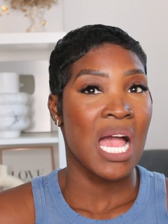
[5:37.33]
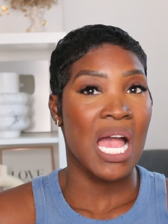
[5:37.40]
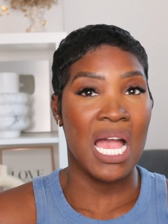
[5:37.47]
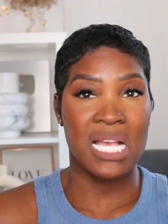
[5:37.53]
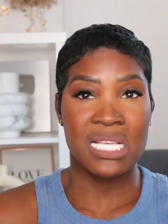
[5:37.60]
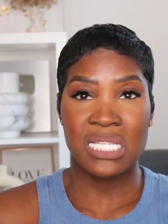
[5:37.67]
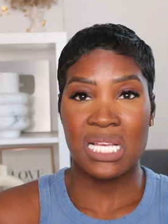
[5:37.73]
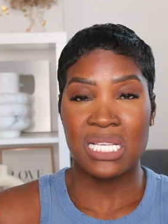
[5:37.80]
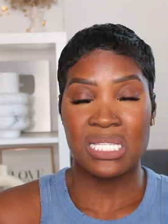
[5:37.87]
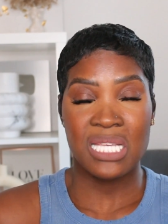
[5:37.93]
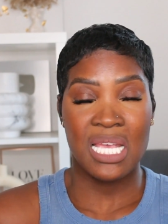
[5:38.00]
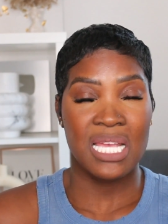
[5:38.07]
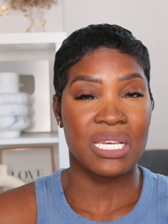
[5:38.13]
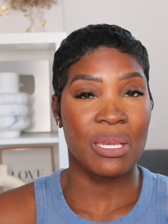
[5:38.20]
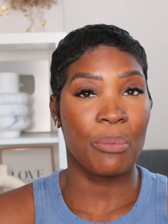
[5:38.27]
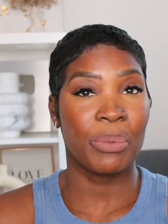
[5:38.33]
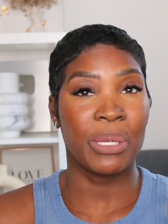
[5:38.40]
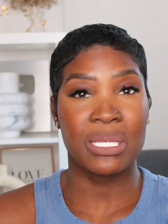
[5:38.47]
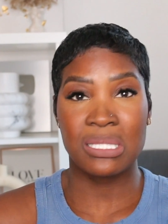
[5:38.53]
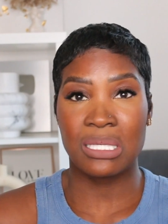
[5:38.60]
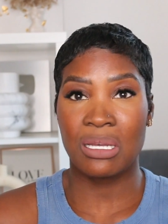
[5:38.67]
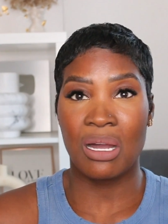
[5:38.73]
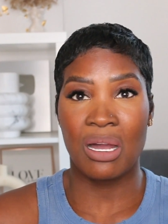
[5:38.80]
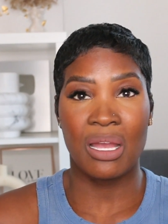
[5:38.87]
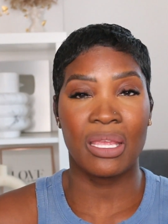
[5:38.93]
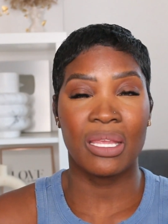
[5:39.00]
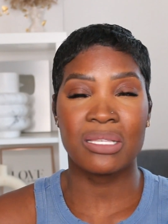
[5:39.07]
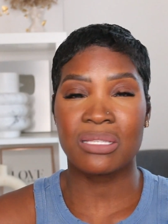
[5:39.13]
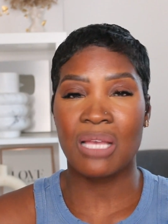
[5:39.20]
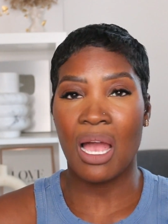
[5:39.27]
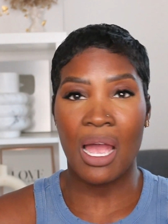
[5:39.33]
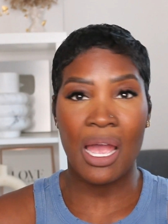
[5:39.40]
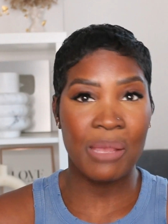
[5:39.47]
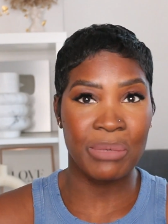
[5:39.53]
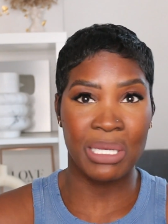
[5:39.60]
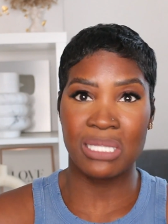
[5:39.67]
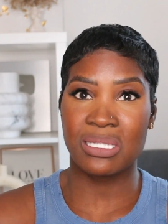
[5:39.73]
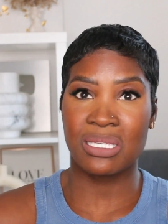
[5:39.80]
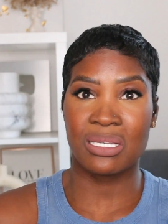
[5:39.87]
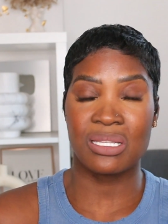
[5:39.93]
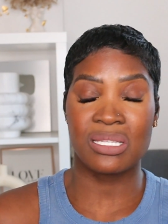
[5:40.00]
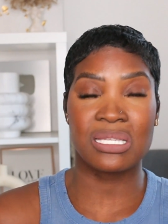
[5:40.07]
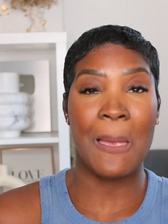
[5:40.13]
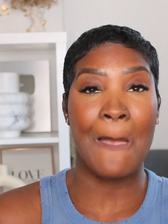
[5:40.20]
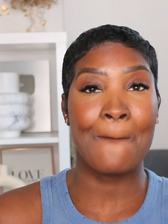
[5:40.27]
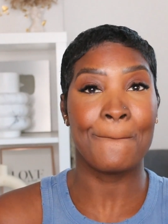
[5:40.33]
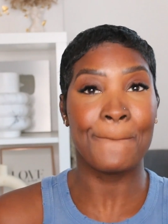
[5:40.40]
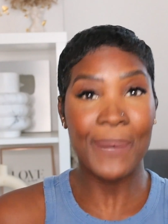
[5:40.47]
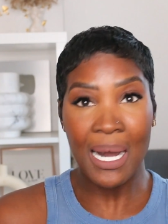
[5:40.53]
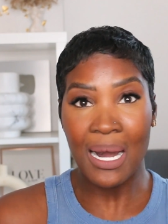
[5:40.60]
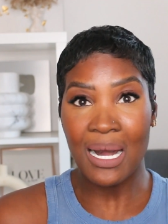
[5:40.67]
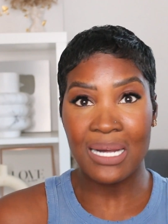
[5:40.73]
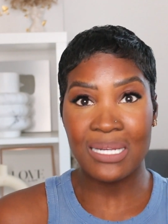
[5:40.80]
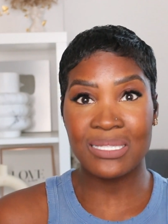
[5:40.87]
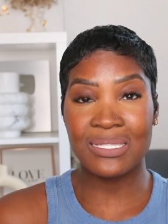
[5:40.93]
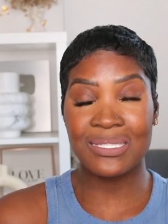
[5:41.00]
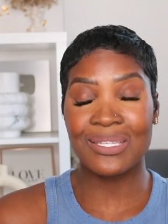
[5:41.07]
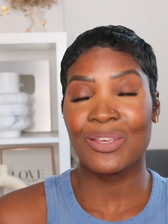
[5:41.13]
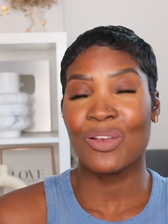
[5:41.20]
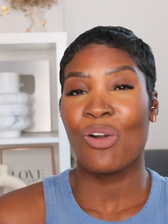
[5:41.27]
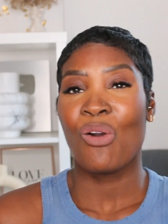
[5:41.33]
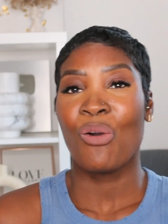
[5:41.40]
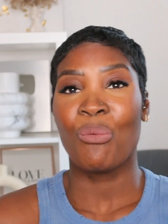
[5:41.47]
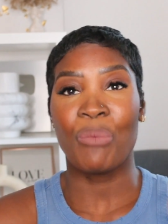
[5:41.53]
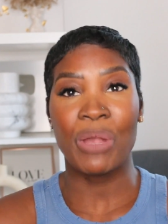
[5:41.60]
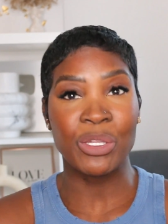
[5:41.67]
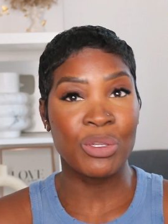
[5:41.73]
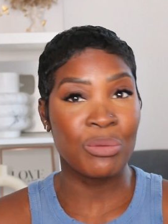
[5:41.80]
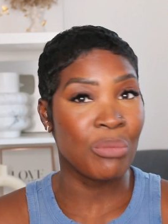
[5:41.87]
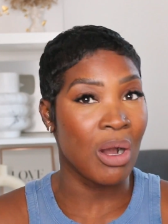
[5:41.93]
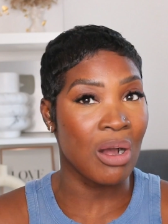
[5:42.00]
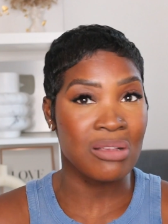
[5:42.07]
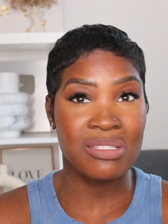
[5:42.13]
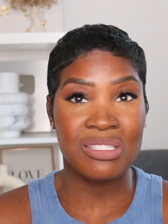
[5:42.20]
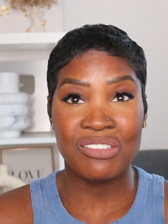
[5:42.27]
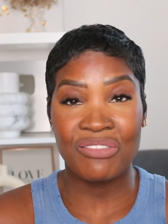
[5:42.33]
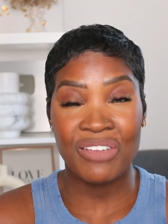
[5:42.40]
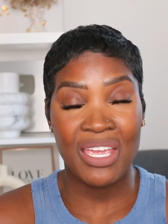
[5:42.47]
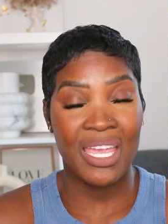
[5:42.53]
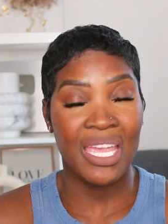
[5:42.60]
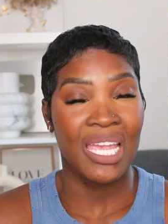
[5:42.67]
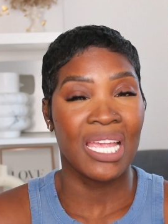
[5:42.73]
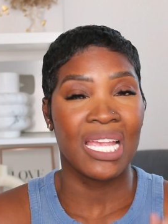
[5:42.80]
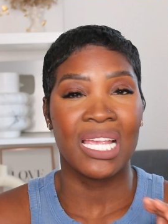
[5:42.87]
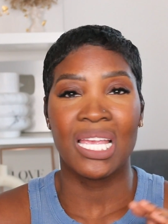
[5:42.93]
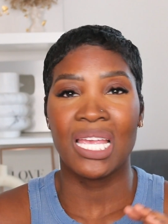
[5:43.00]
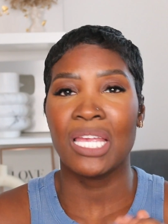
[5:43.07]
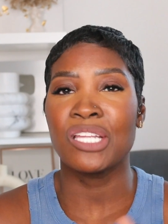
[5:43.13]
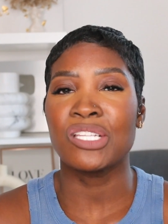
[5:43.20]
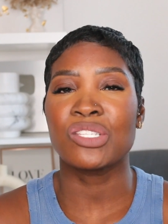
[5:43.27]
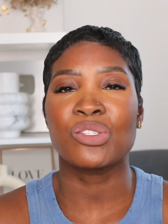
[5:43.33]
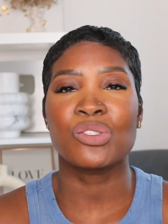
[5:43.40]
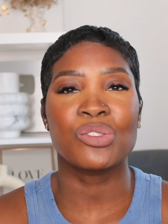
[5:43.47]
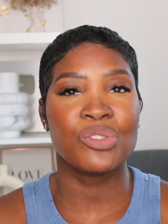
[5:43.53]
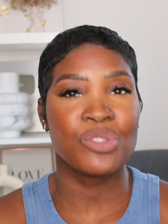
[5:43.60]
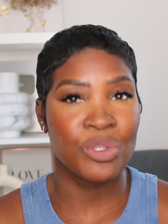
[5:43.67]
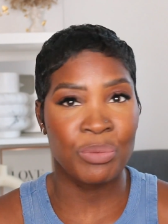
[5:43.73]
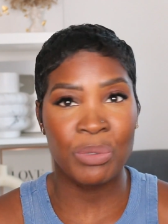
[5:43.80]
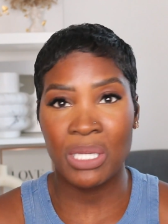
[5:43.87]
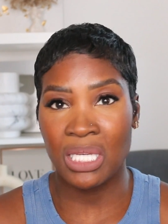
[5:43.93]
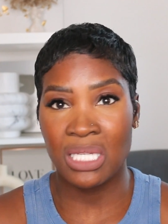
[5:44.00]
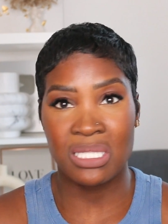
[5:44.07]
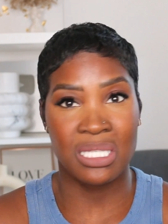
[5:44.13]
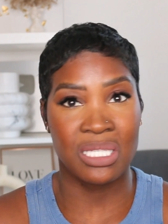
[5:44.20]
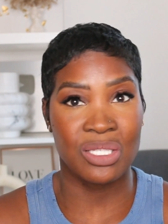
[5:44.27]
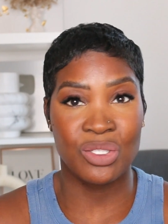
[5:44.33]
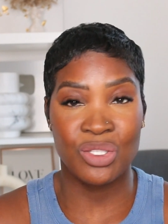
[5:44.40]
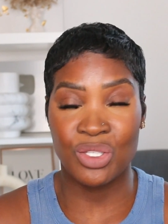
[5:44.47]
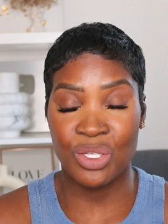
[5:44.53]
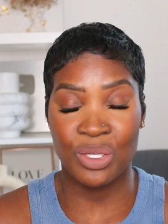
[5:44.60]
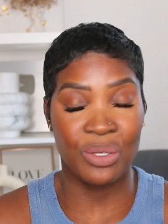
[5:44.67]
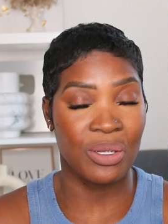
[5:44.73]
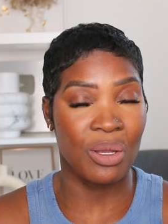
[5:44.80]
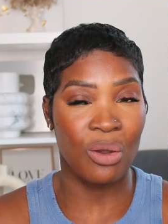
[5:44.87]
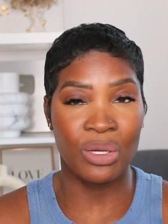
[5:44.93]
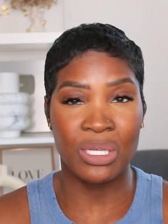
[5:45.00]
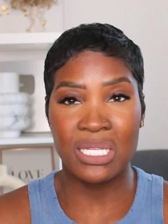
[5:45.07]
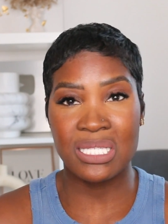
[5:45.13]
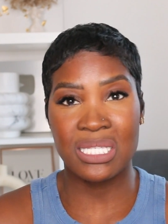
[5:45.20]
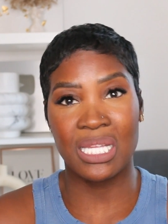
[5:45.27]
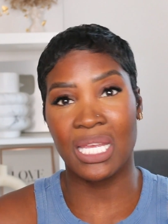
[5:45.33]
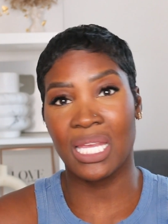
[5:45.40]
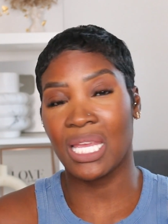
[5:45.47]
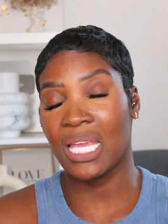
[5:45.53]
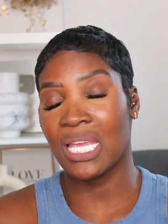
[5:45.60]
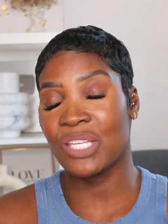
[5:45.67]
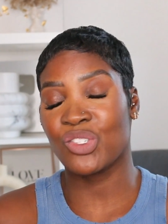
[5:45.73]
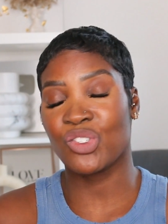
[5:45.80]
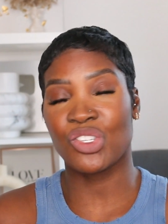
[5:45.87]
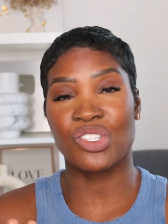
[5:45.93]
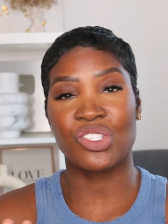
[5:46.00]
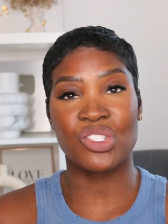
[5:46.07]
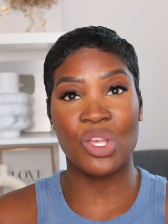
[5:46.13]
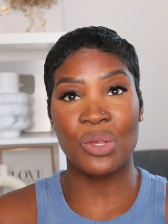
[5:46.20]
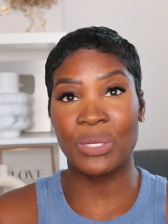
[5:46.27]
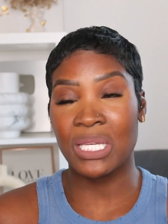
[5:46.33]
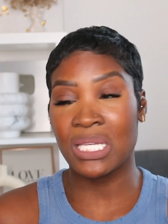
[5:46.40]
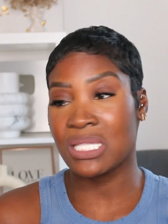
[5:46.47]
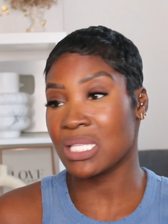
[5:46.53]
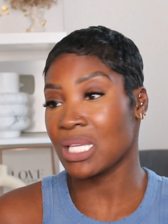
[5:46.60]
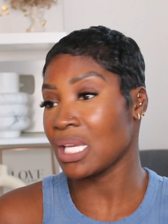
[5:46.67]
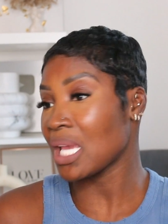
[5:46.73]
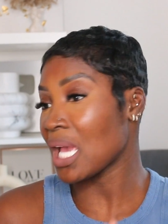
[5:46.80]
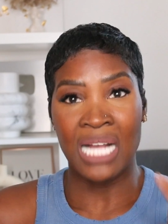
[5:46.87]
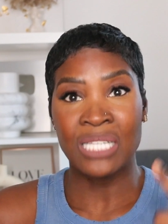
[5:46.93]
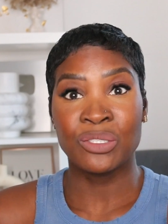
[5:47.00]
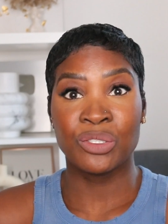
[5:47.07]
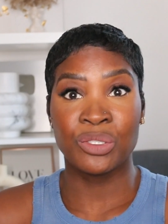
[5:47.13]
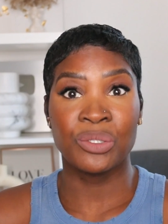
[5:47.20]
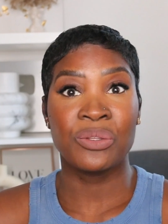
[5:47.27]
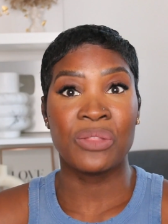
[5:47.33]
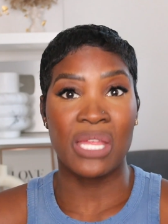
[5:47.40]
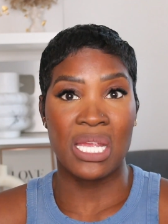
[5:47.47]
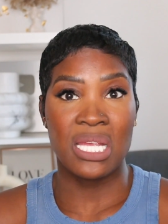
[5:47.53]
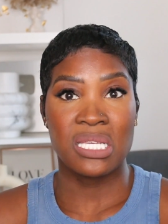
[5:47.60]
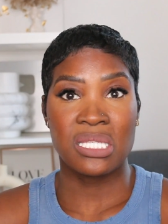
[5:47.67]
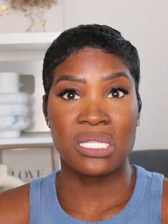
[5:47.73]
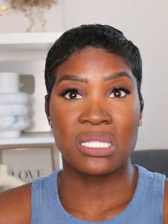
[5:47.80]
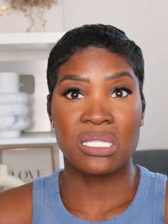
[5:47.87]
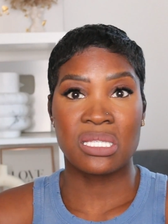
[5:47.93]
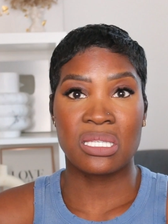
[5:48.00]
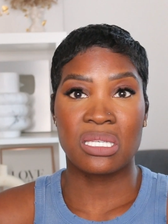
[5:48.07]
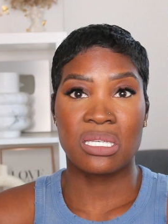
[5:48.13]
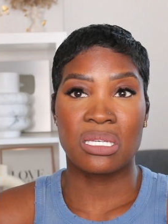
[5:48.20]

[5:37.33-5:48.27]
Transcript: As I said, Pixie cut is high maintenance, but when you master it, it's super easy to do. Honestly, it's just so easy. I do this